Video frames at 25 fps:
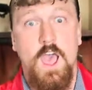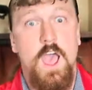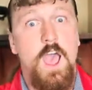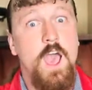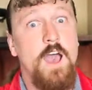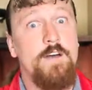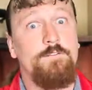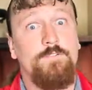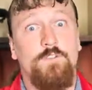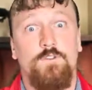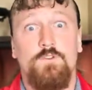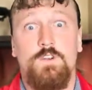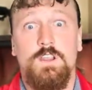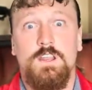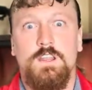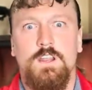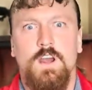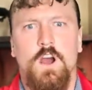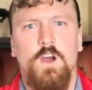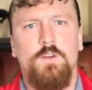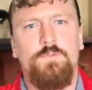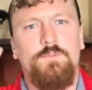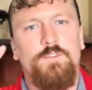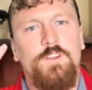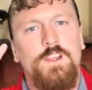Have a read.
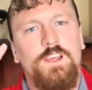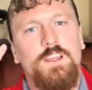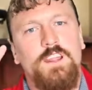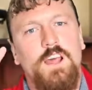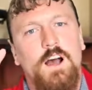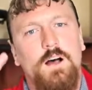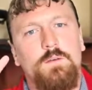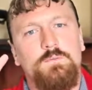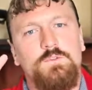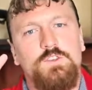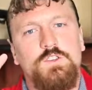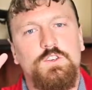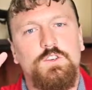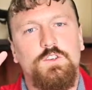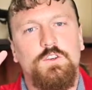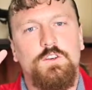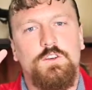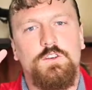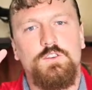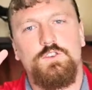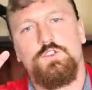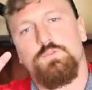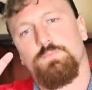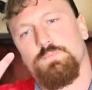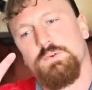Hopefully it helps you
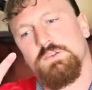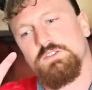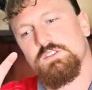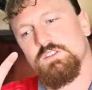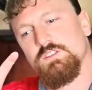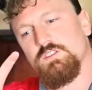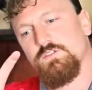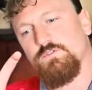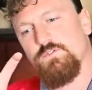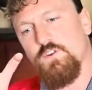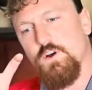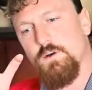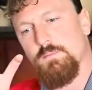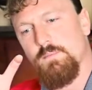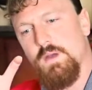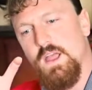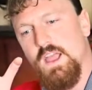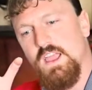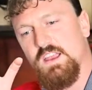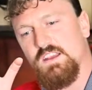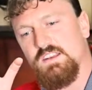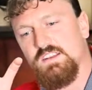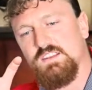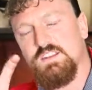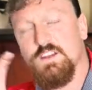look at your business from
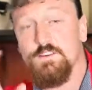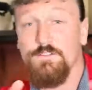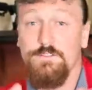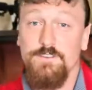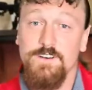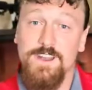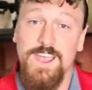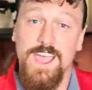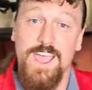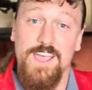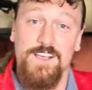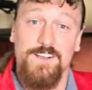a different